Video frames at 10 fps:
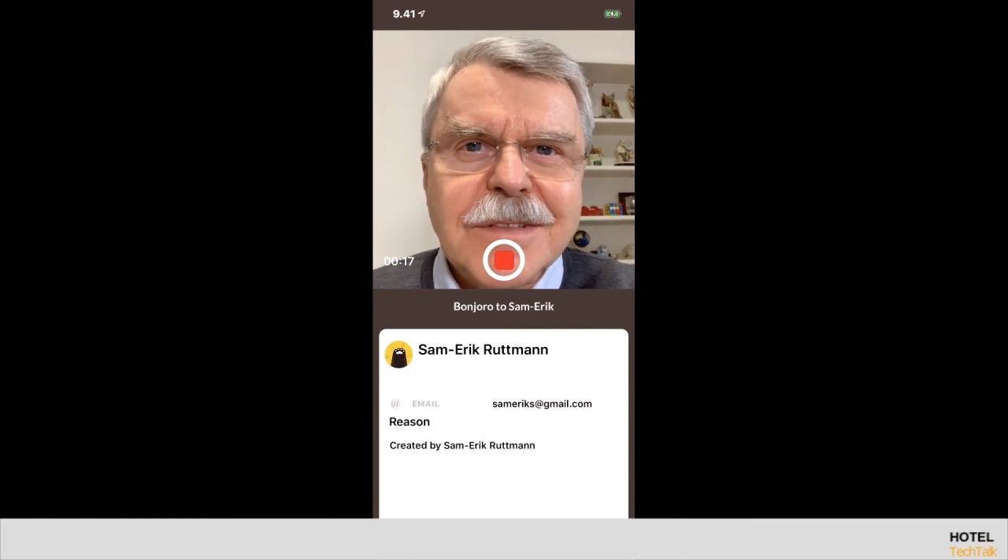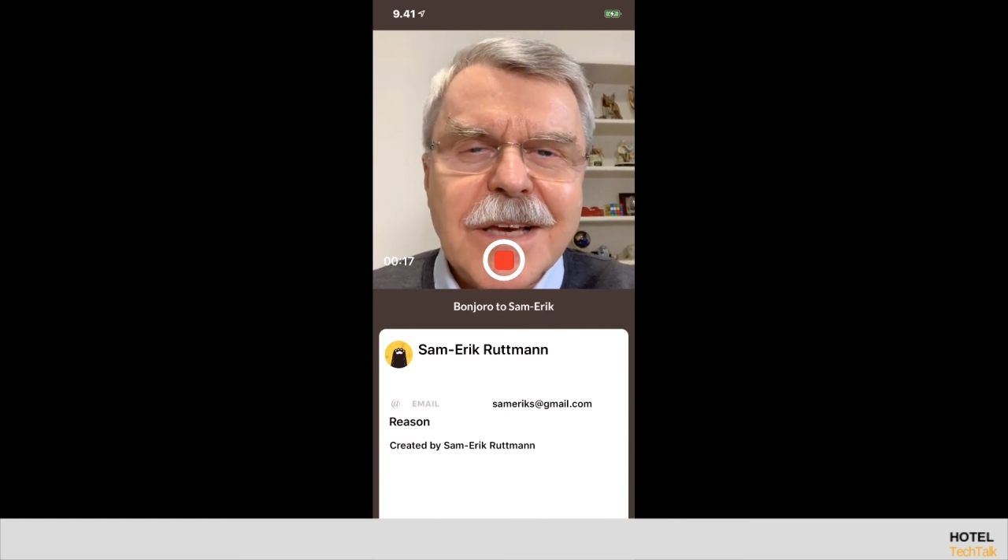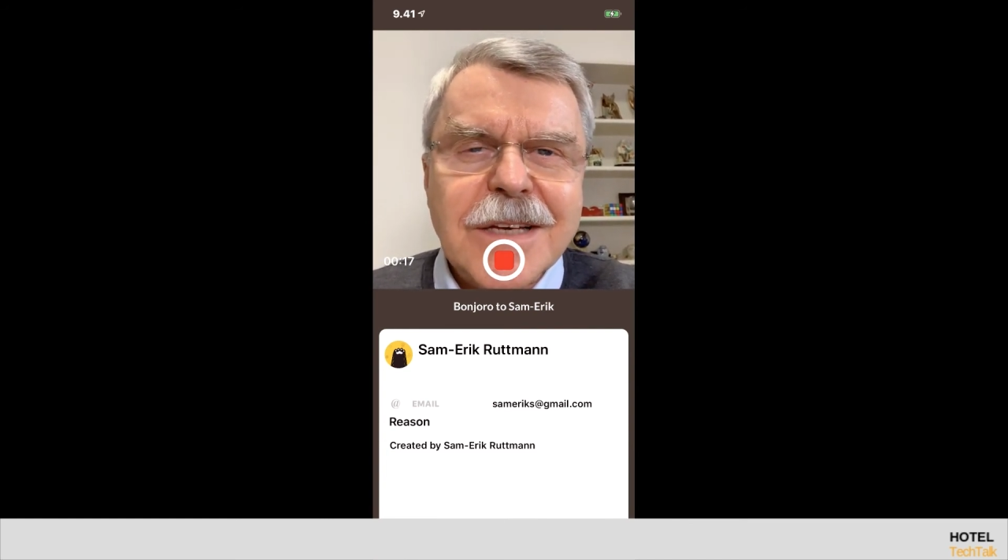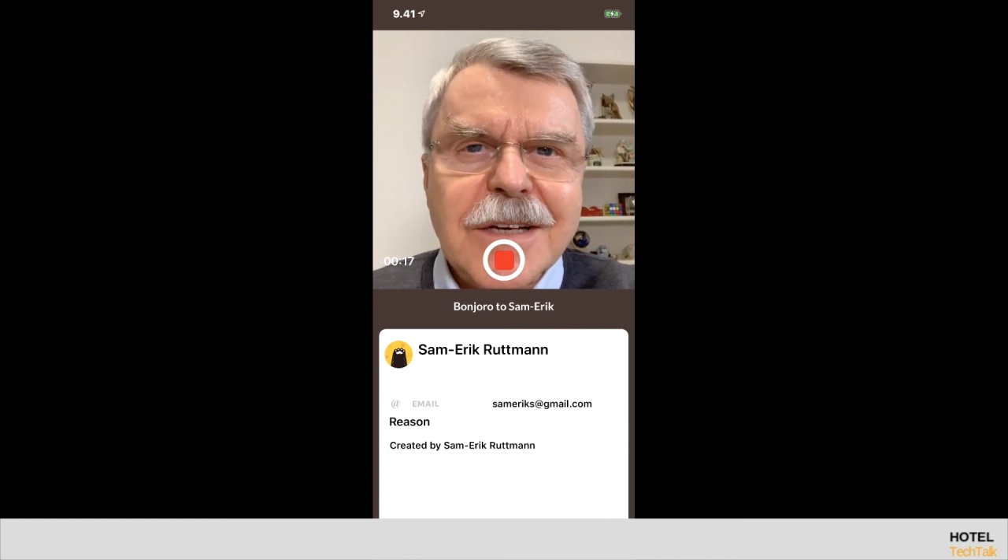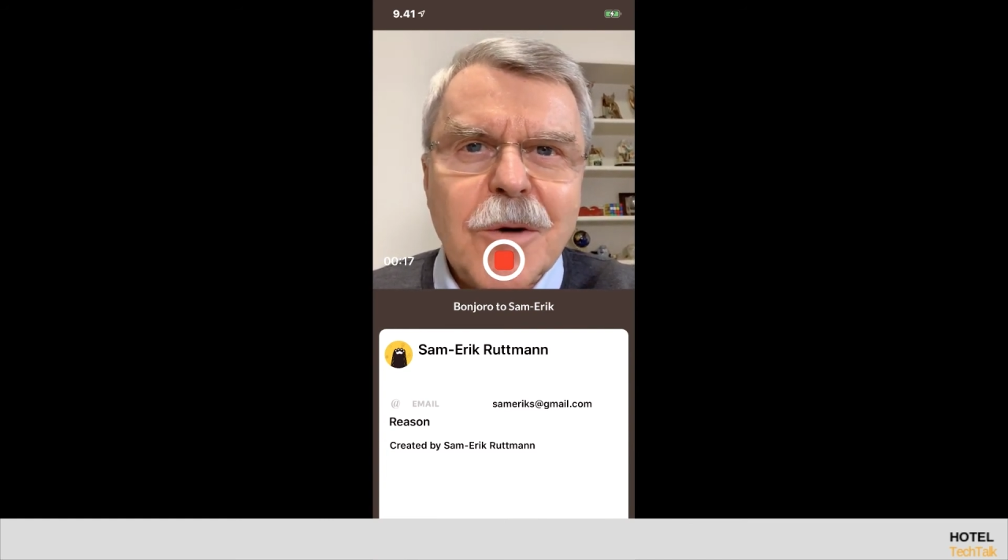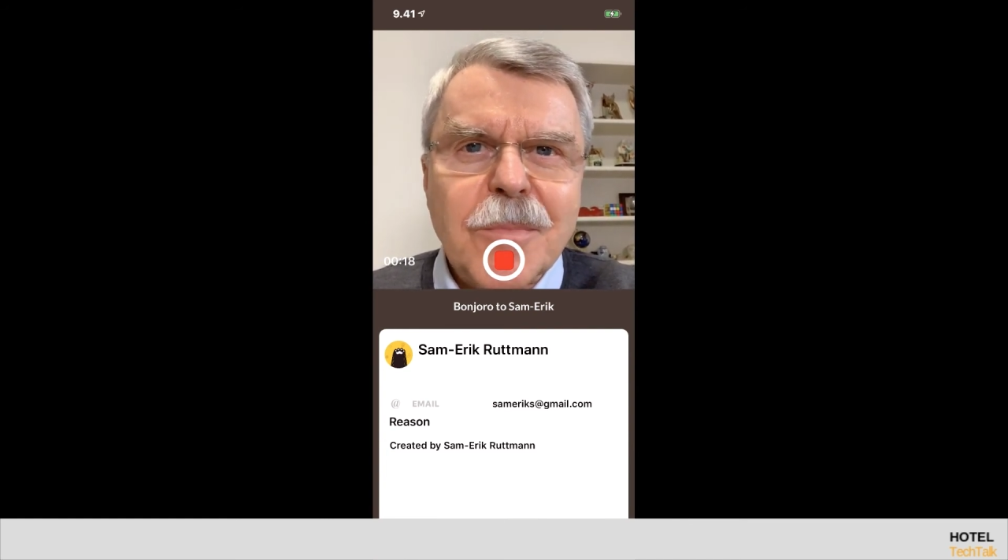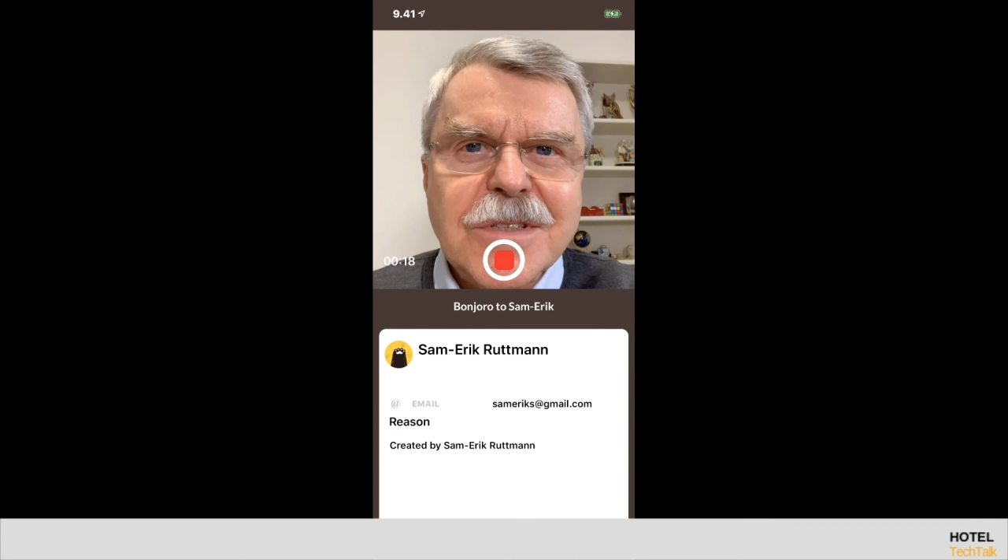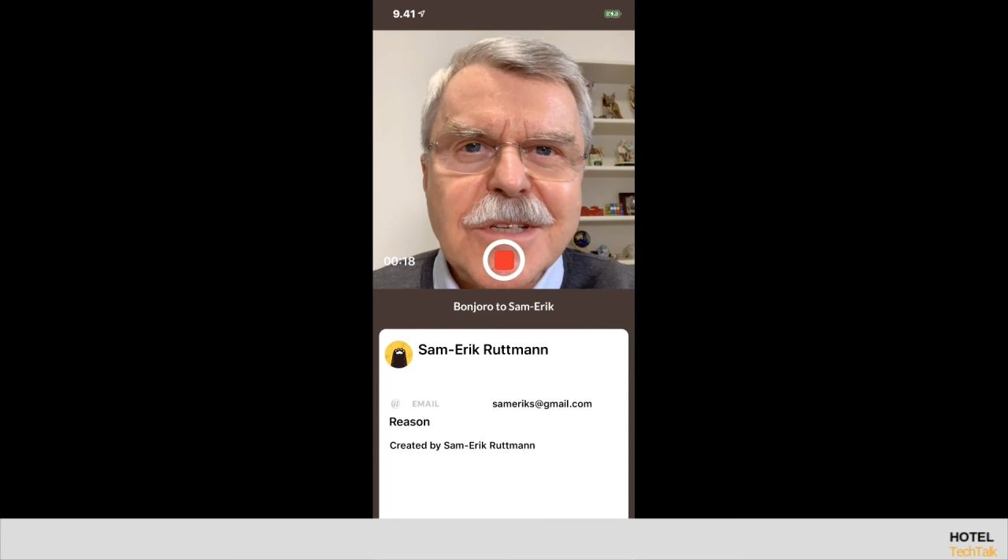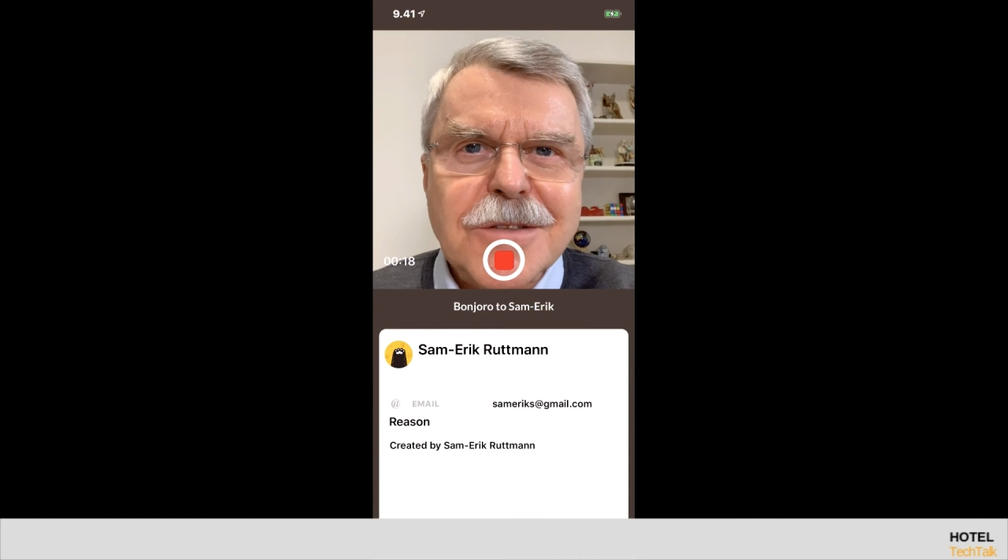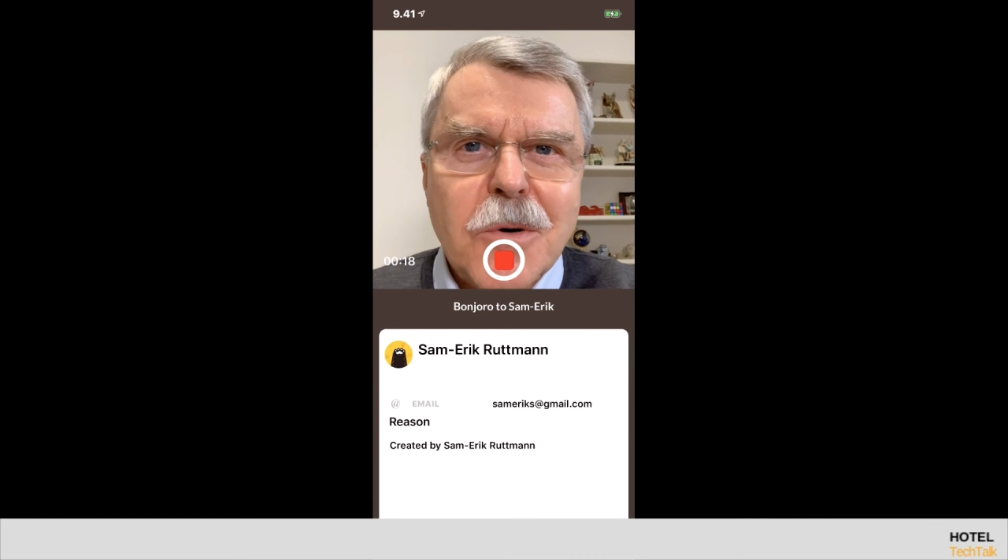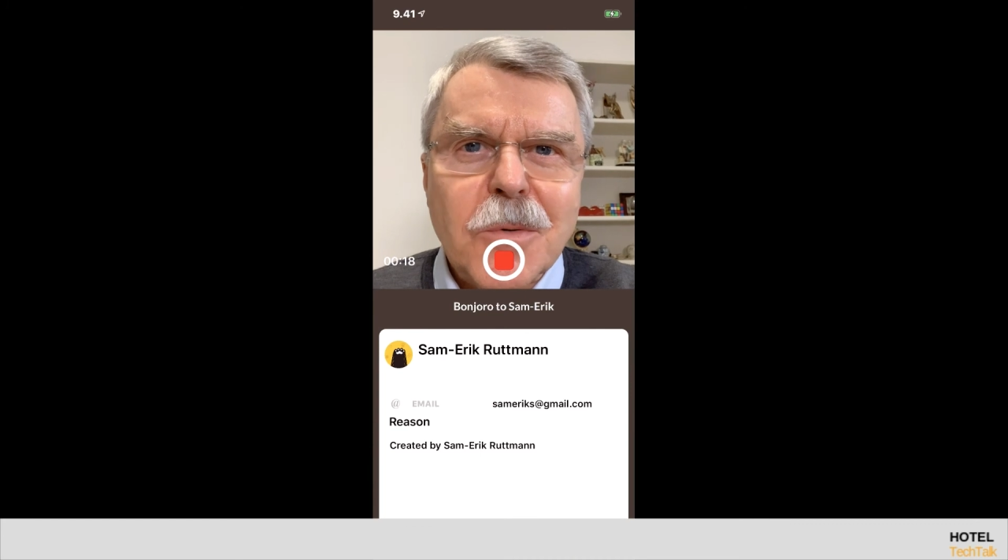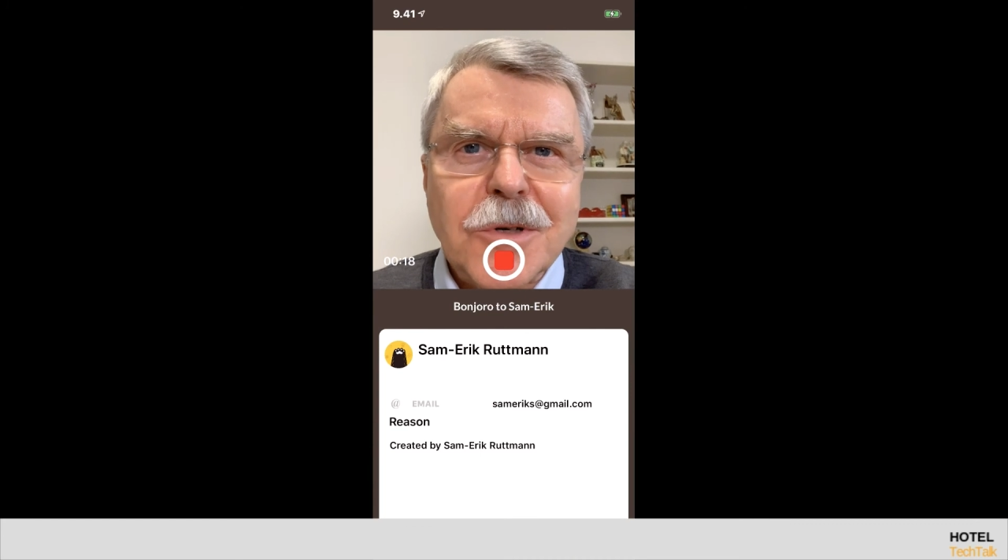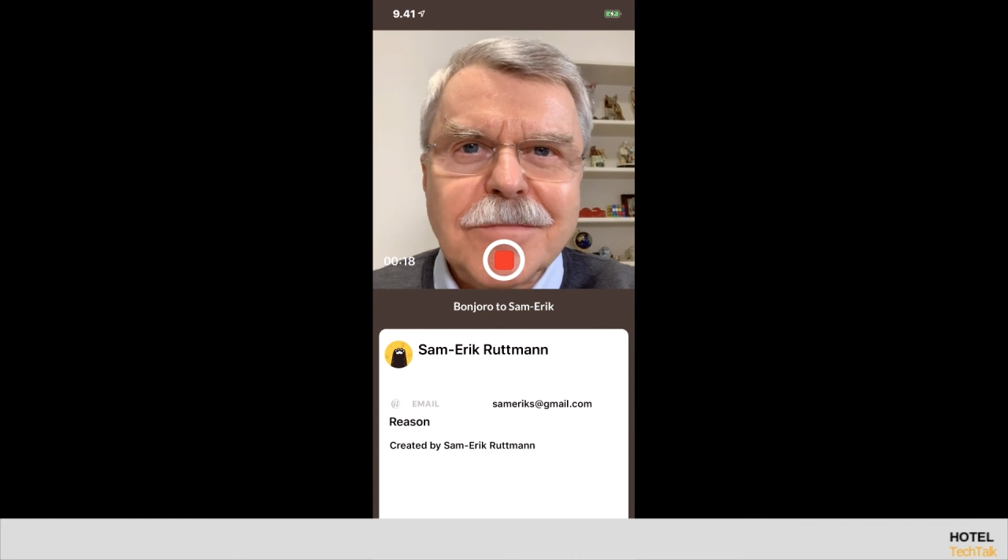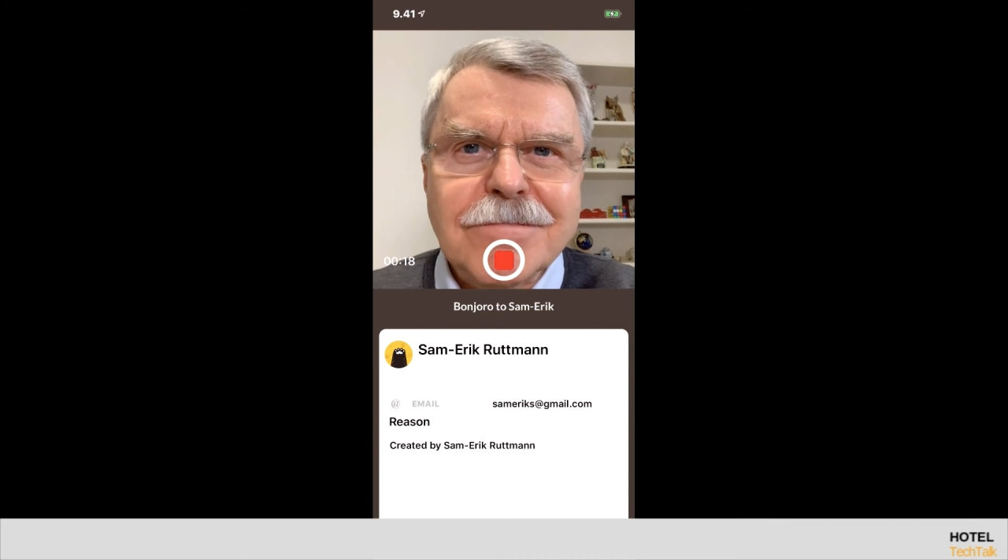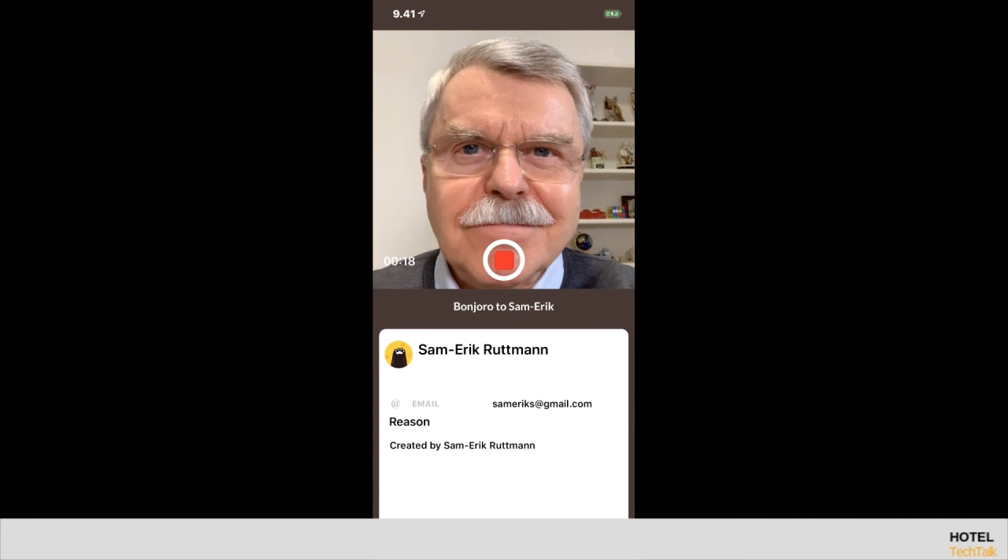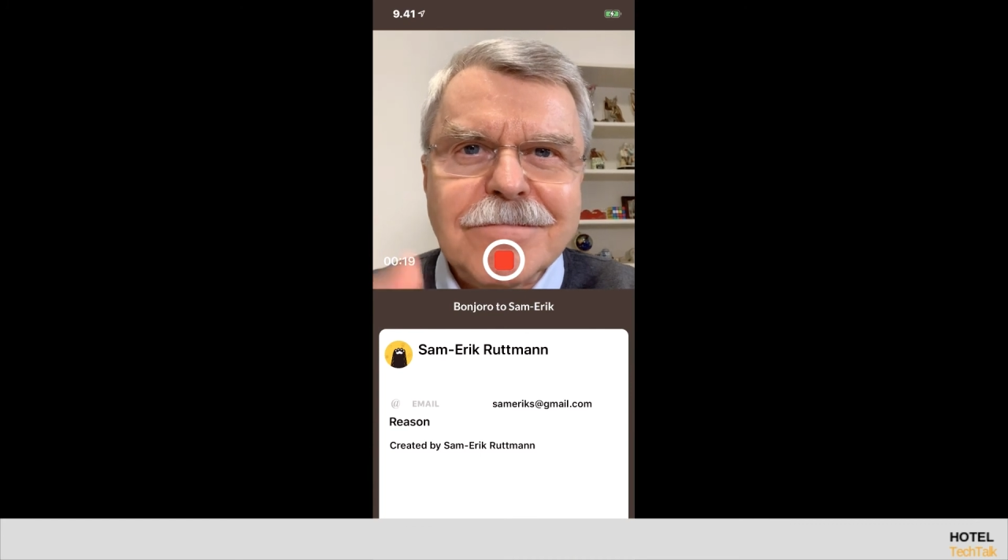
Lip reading: take our business forward.